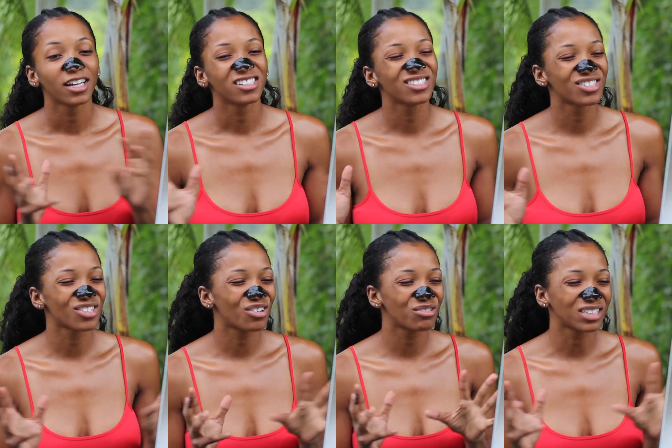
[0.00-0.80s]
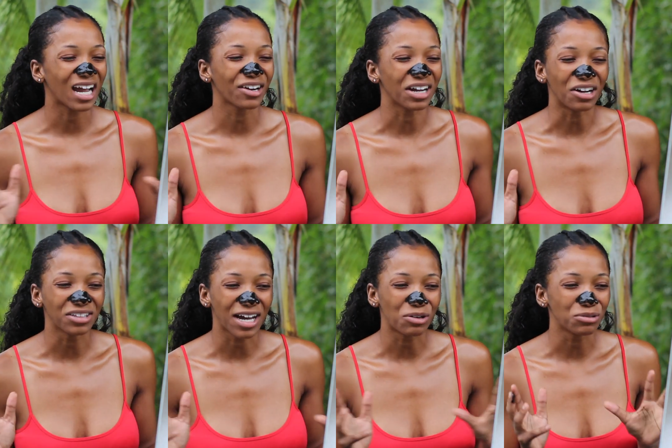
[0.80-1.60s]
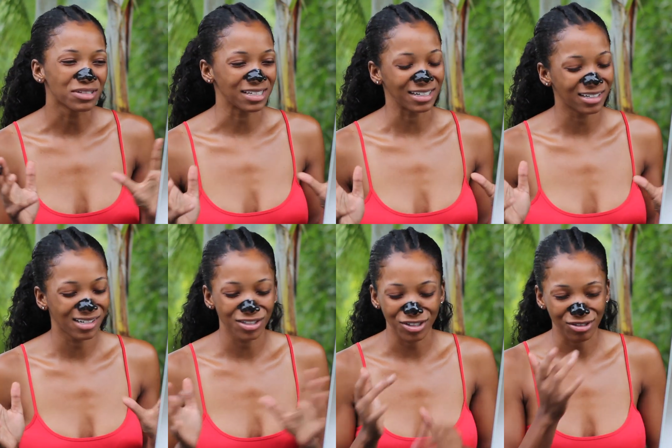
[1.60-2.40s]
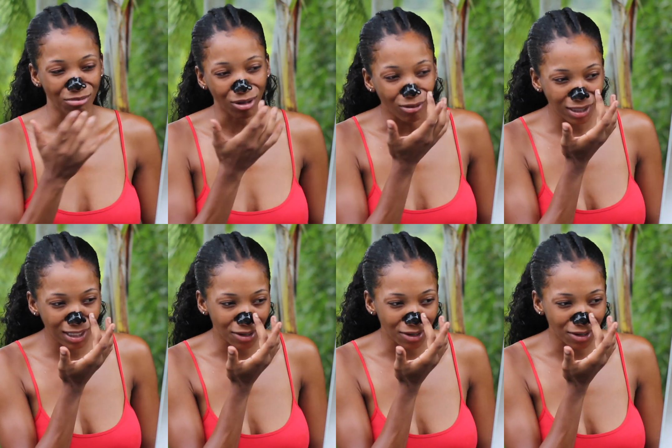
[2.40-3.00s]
it's just so tired out. That whole scene is just so annoying.